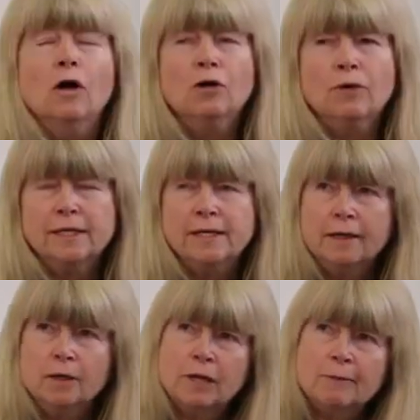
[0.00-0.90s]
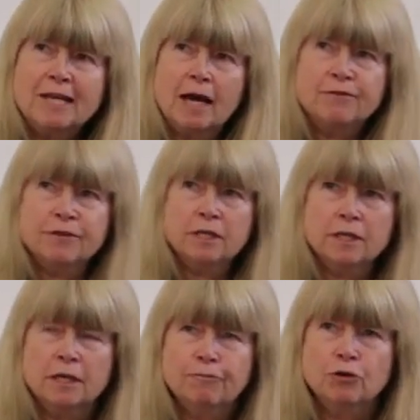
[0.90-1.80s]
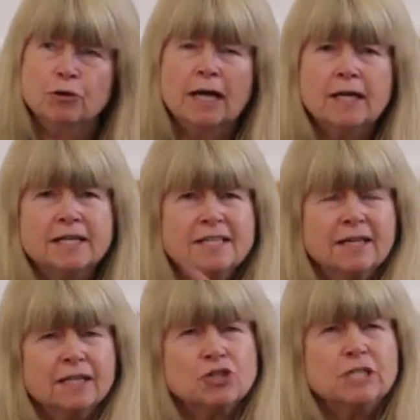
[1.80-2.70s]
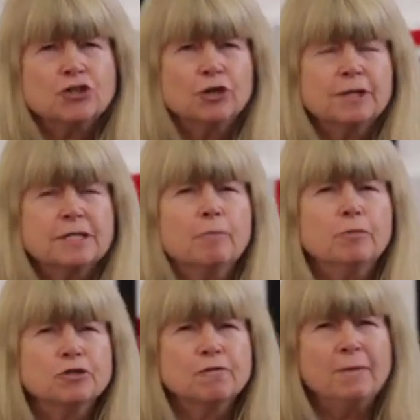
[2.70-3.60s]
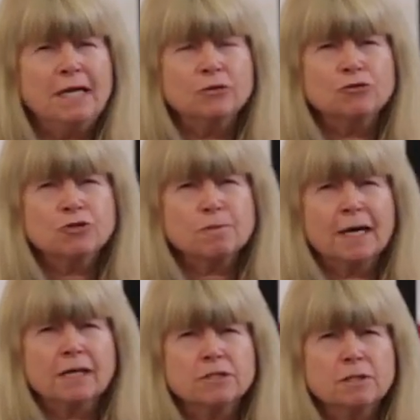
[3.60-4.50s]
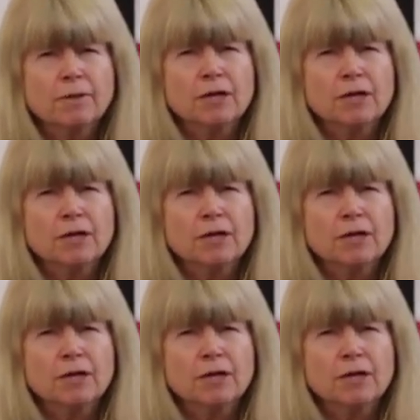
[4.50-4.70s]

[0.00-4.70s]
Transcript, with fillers: All right, yeah, well, I mean, I think if you're, I didn't actually show examples of me introspecting,